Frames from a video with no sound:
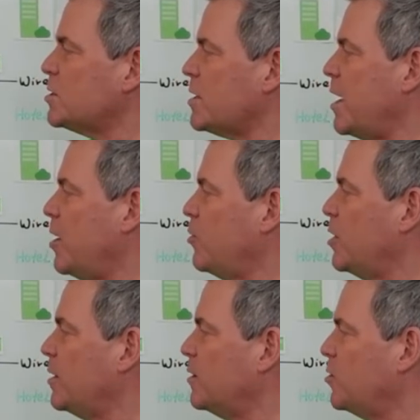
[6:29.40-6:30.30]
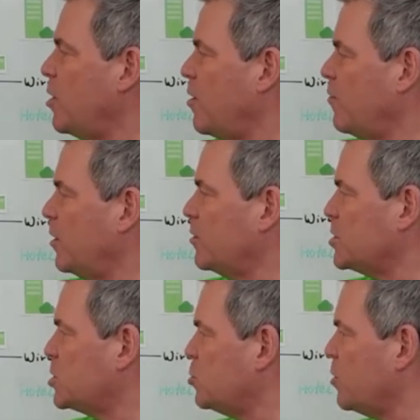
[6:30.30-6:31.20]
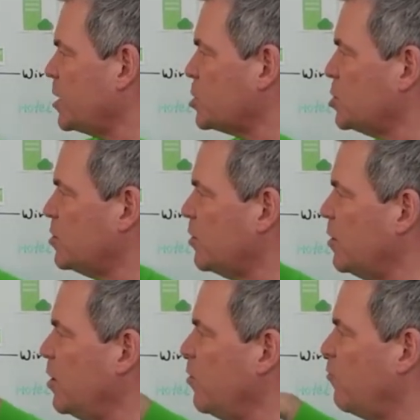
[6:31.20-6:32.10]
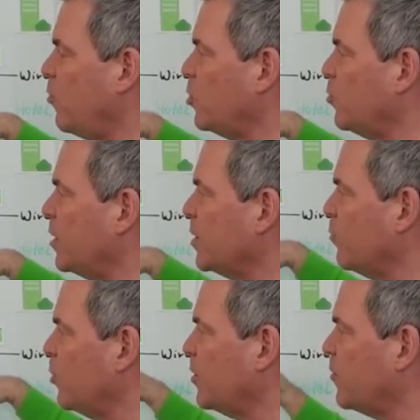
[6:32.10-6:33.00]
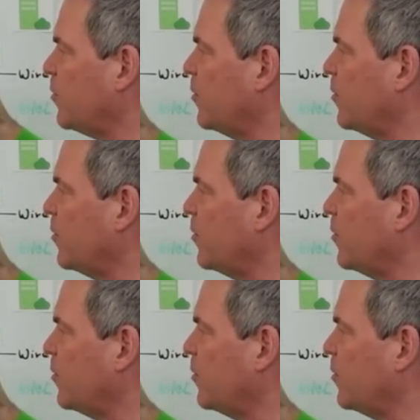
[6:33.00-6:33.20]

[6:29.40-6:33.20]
area, you have a structure following with